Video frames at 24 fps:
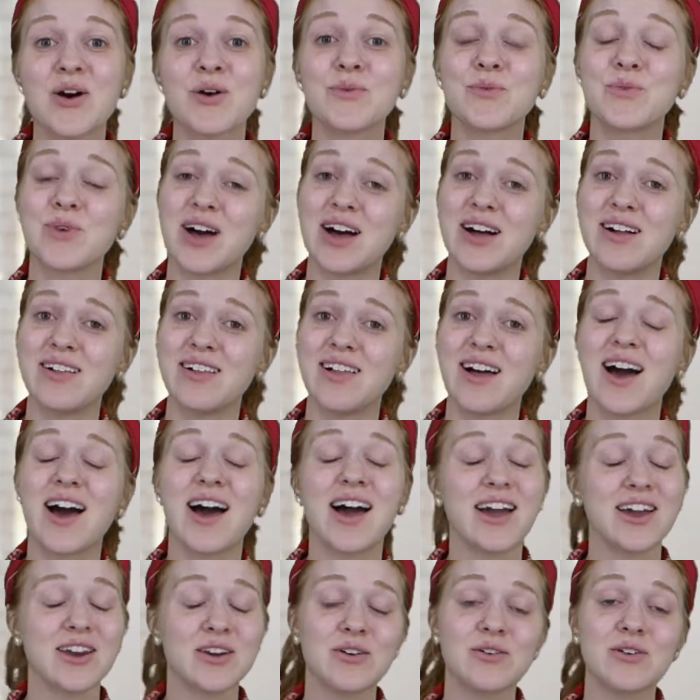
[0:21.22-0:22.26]
Well,
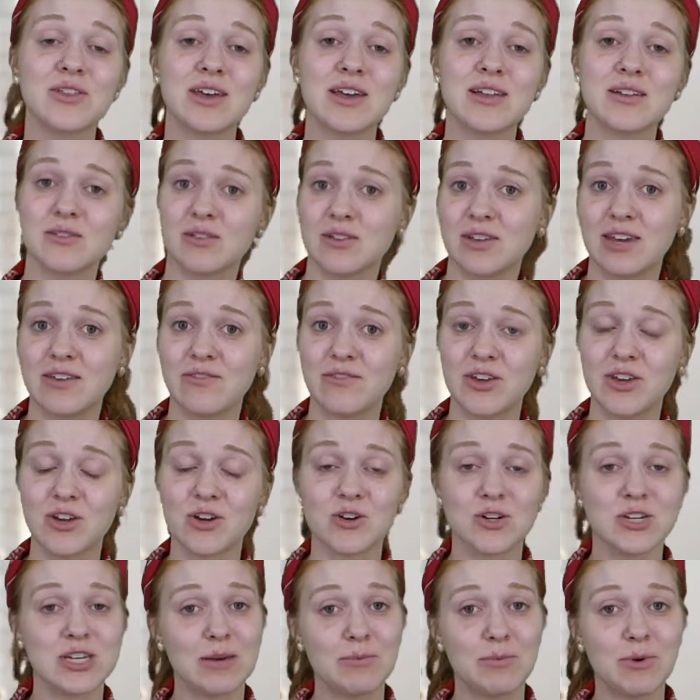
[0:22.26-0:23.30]
I know that leaving
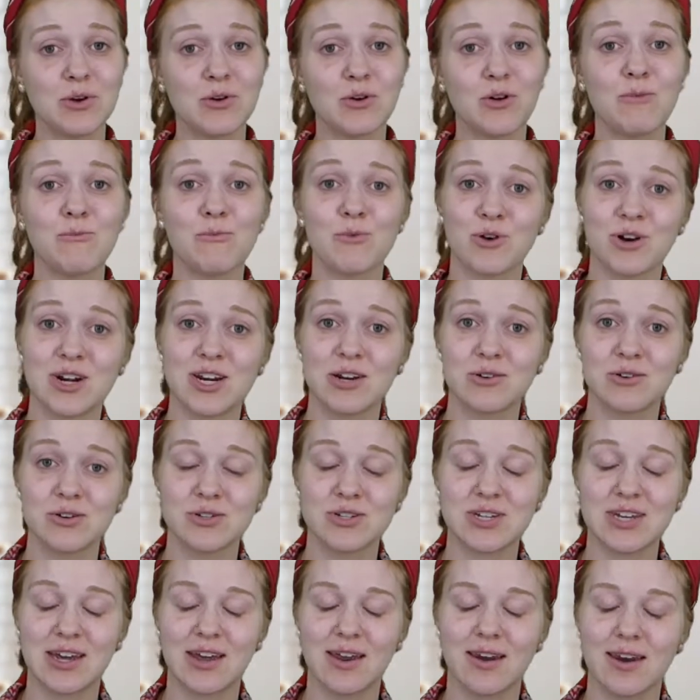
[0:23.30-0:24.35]
your typical morning
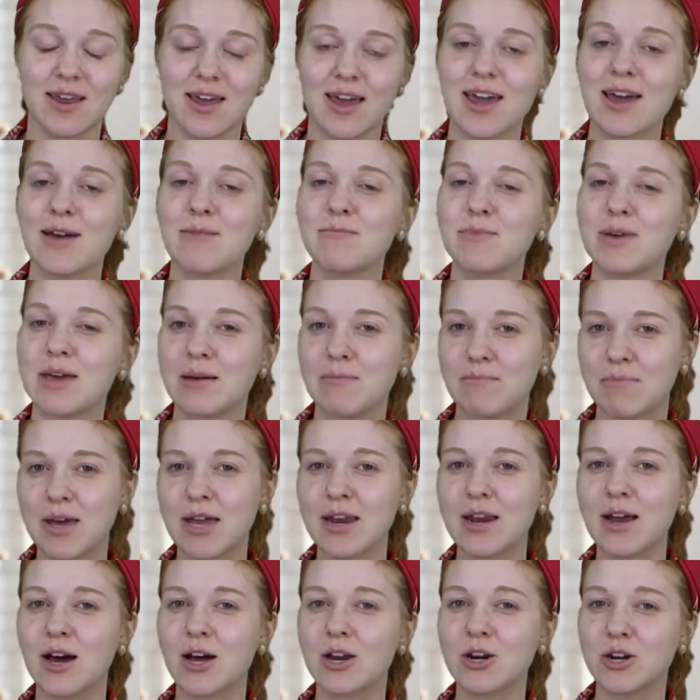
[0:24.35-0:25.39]
routine can be a bit
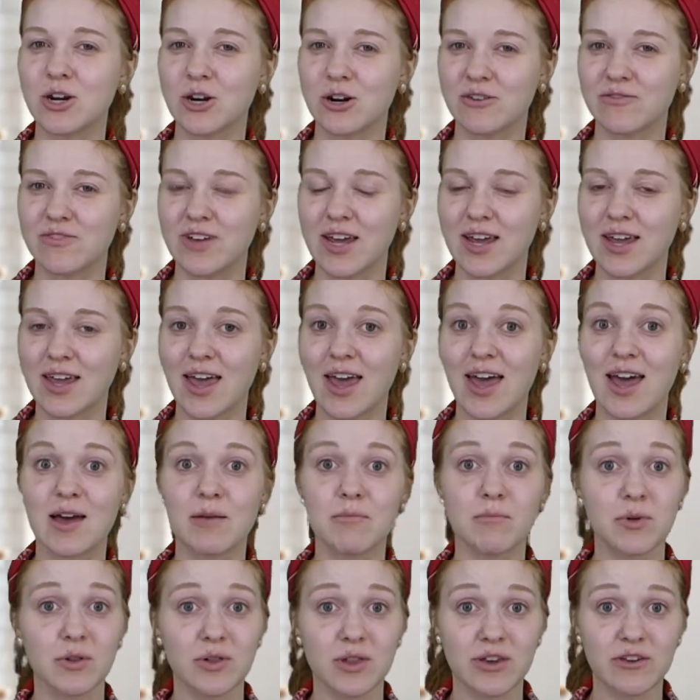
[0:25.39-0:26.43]
unnerving, and
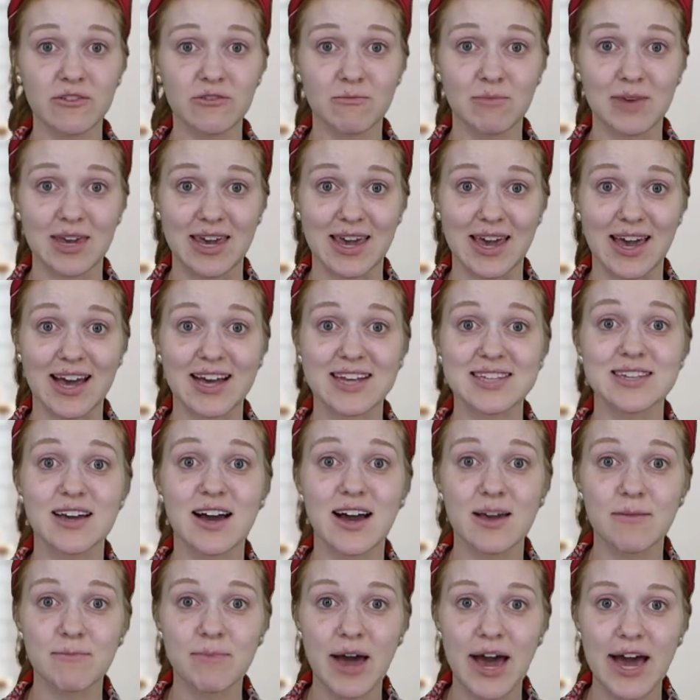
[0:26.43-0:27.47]
believe me, as
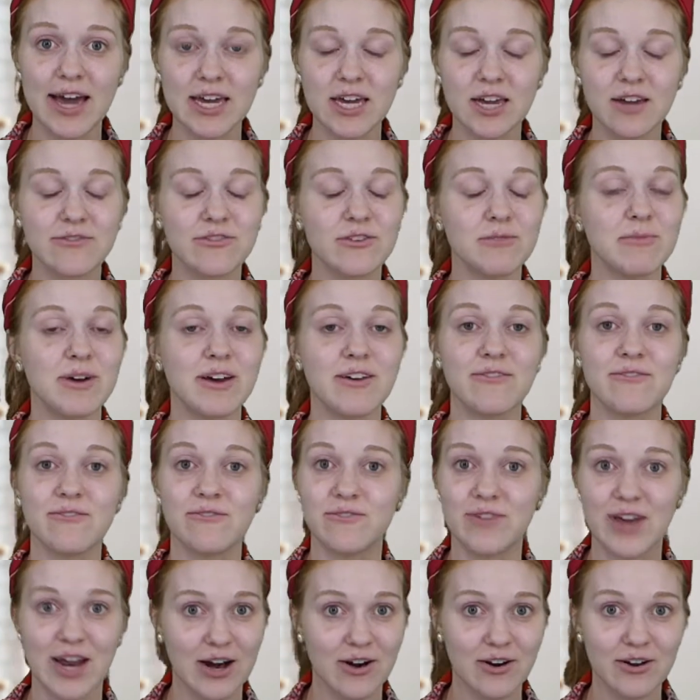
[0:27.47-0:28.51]
I'm packing for my
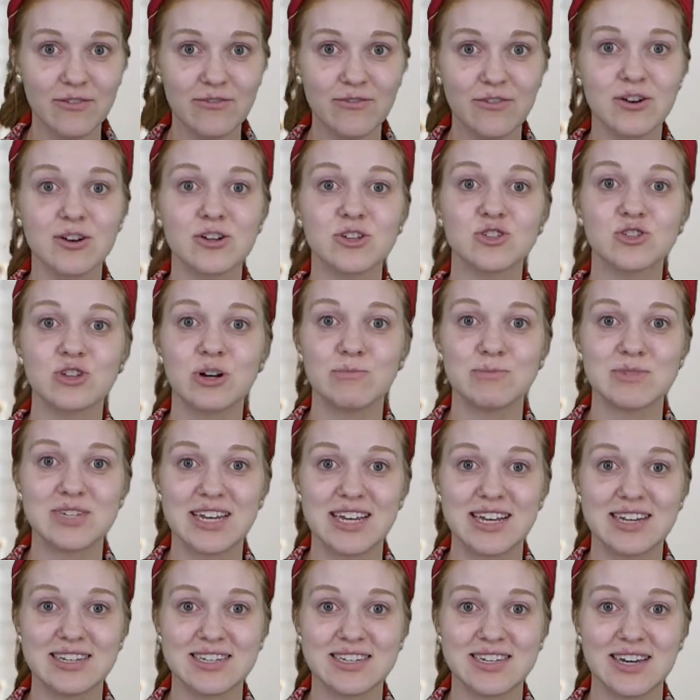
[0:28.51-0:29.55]
very first trip to
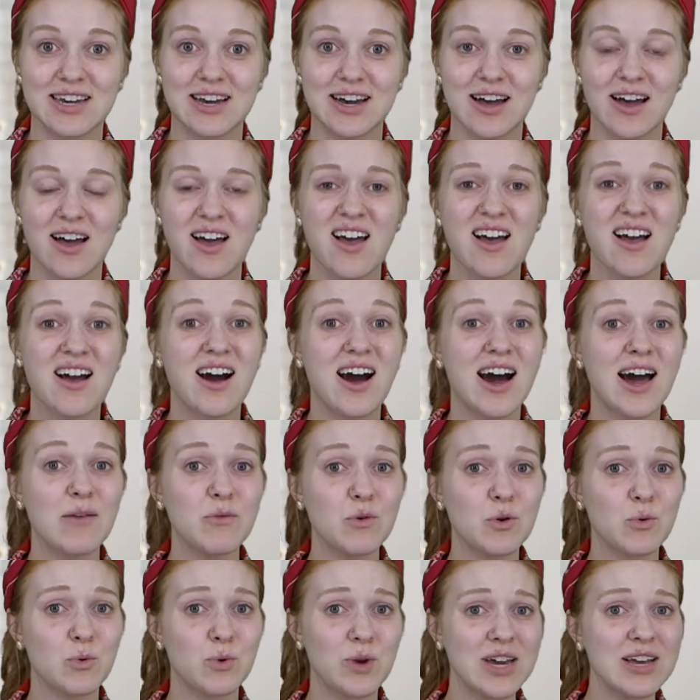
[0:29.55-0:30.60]
India, I'm
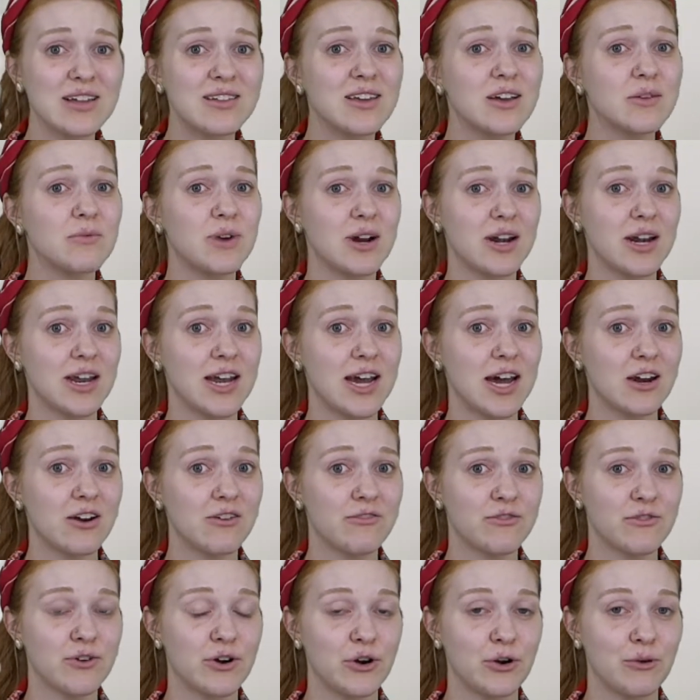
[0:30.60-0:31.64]
quickly running out of
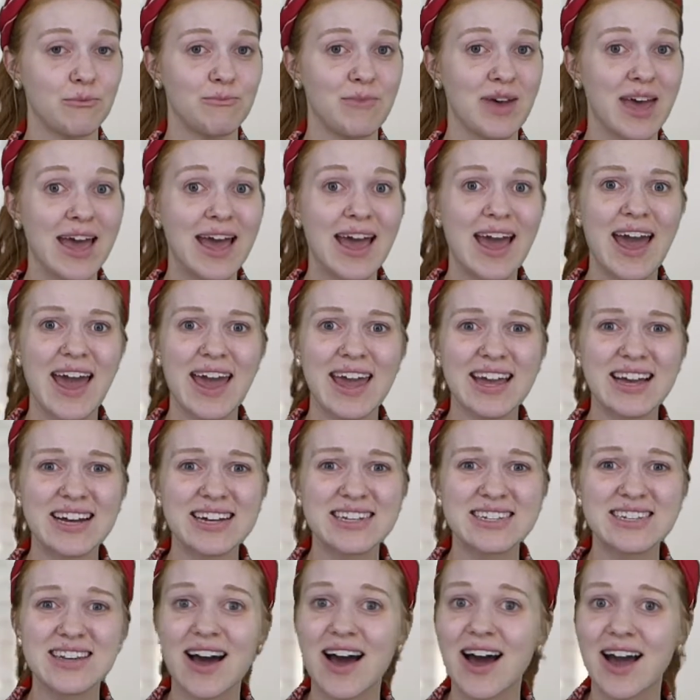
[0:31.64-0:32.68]
room,
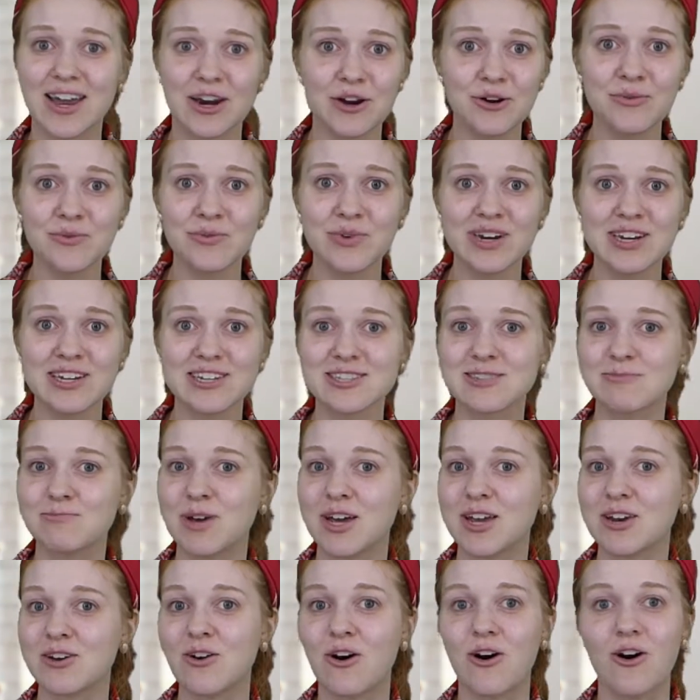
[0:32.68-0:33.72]
and I don't want to
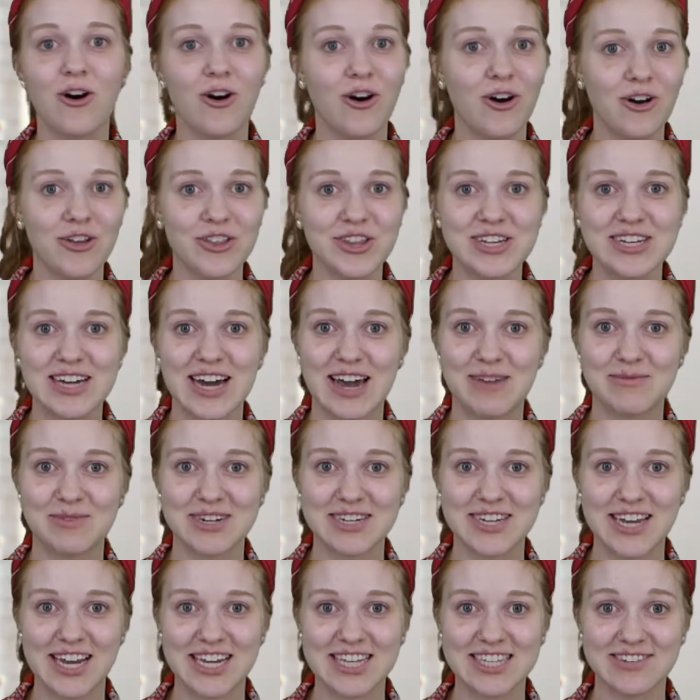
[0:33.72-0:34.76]
spend all the time it
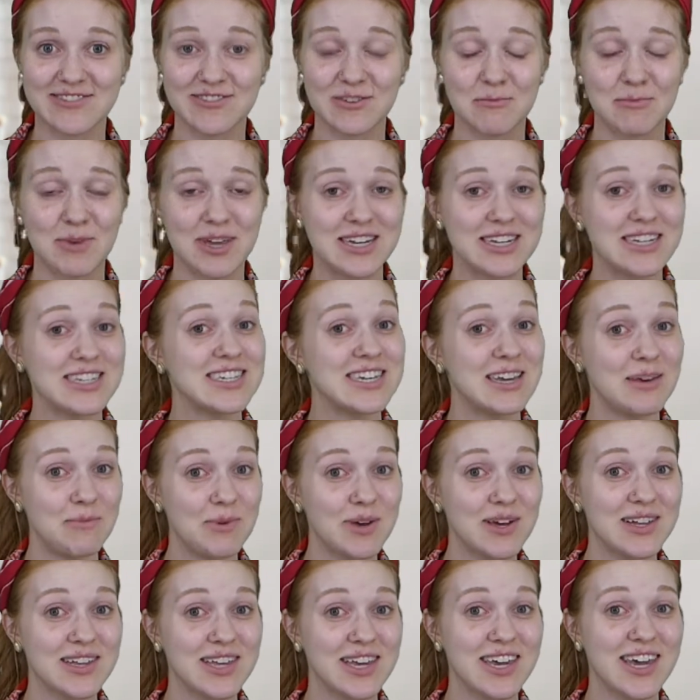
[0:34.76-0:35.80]
takes for me to
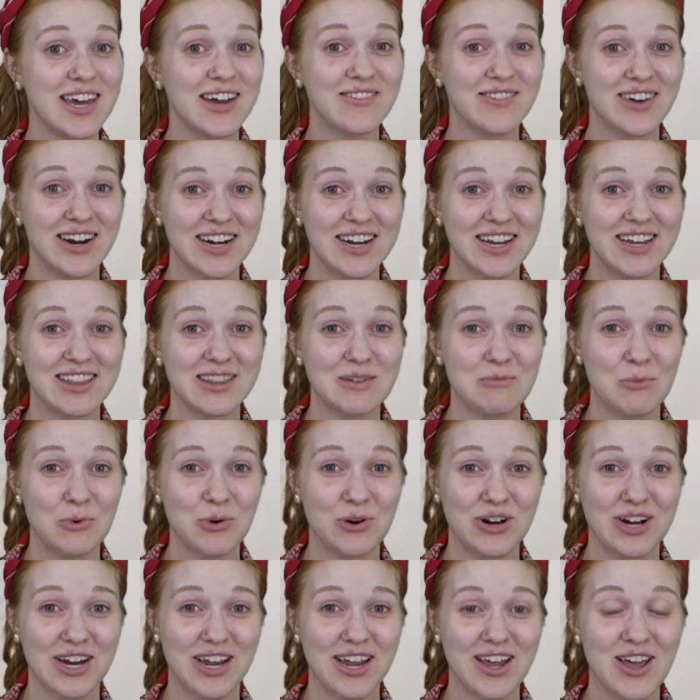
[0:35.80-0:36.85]
typically get ready in the
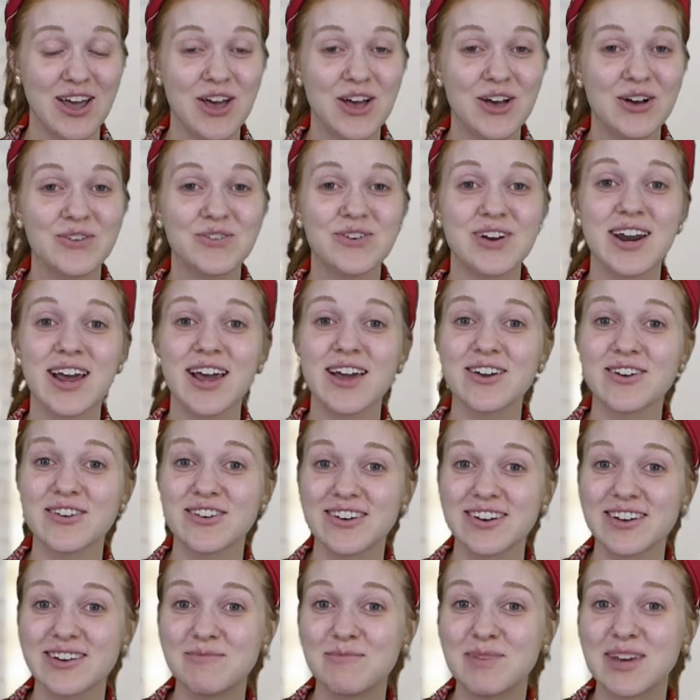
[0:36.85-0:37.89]
morning when I
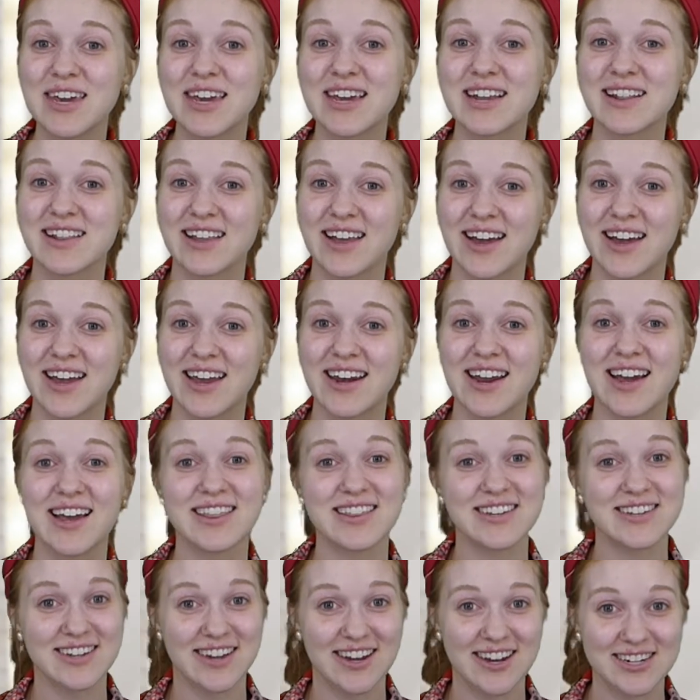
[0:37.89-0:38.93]
could be in line at the
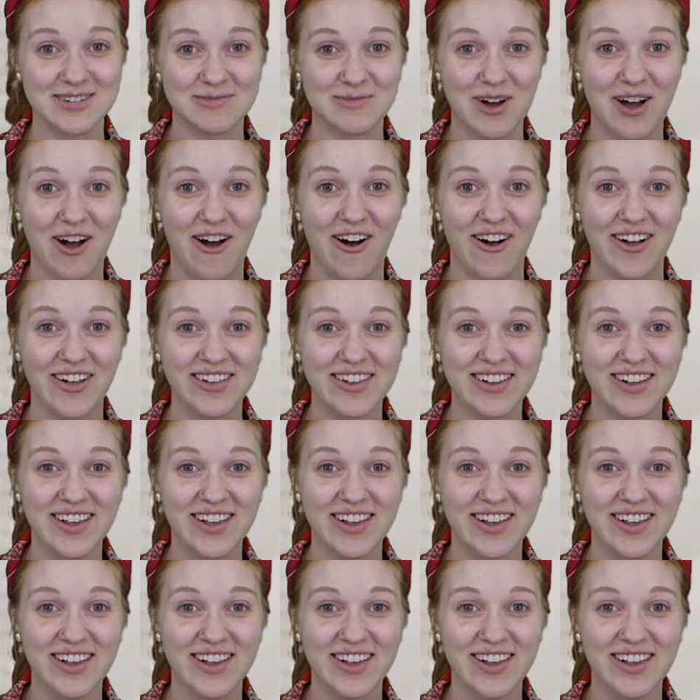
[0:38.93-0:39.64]
Taj Mahal.